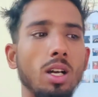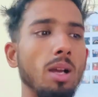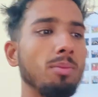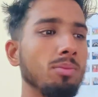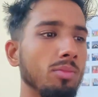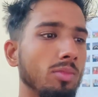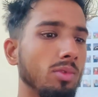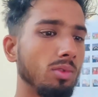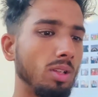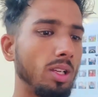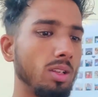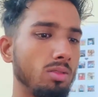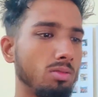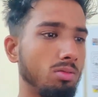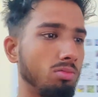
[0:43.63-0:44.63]
I'm
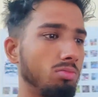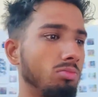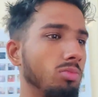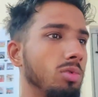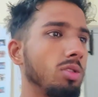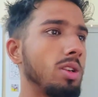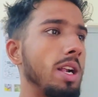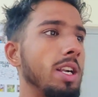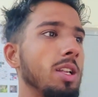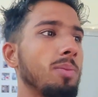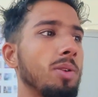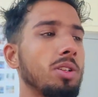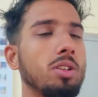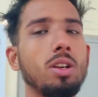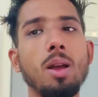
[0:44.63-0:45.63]
like
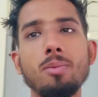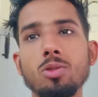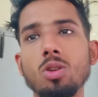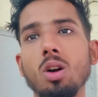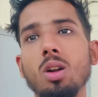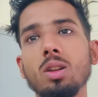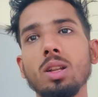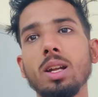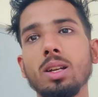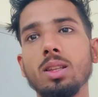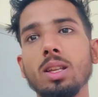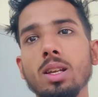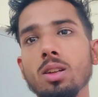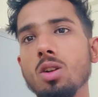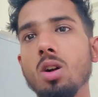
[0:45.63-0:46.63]
90% I'm sure
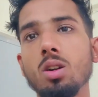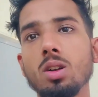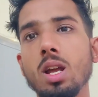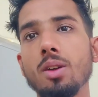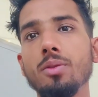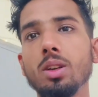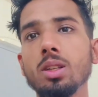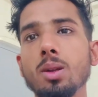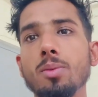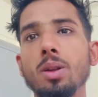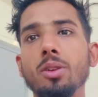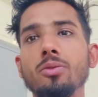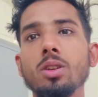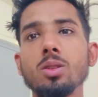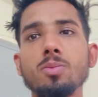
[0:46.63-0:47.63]
like they're not having the
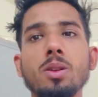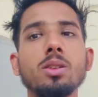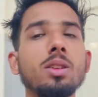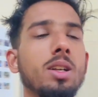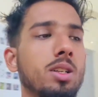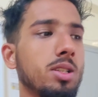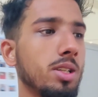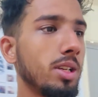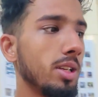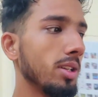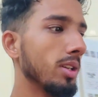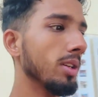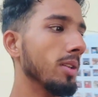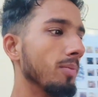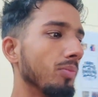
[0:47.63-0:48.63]
breakfast, but let's see
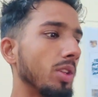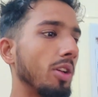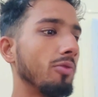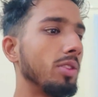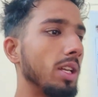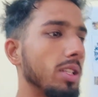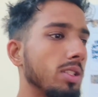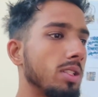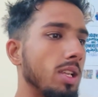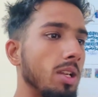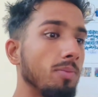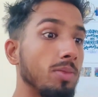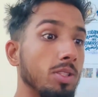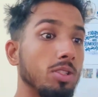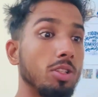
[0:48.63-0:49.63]
if there's
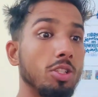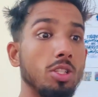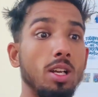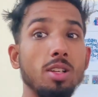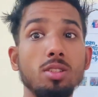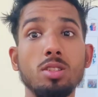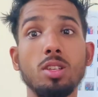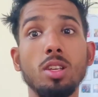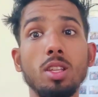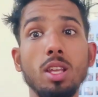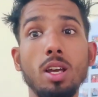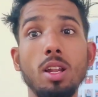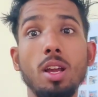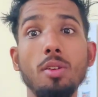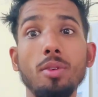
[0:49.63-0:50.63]
10% chance they
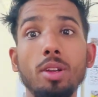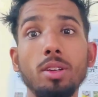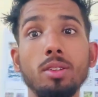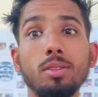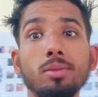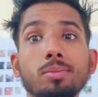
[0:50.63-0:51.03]
are having.